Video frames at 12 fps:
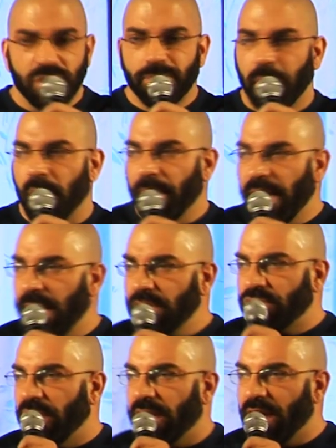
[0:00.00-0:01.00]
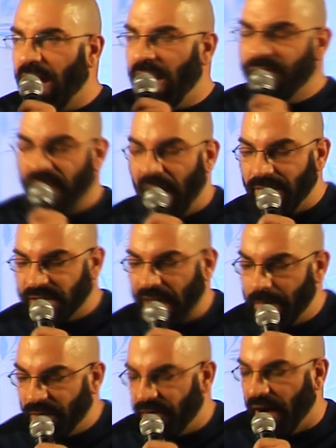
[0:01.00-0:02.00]
Fist bump, handshake, high
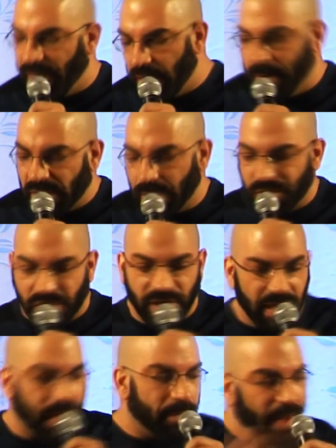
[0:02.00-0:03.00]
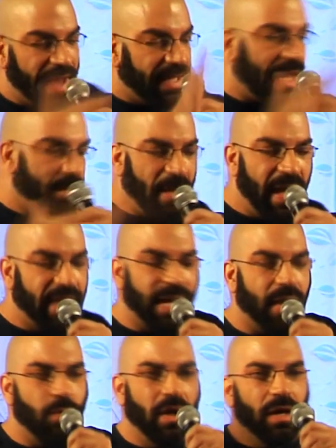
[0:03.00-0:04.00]
five, slap me five, give me some skin, patty cake,
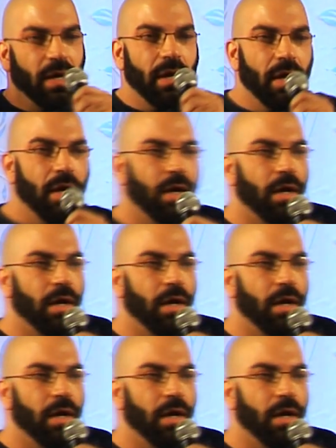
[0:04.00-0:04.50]
what?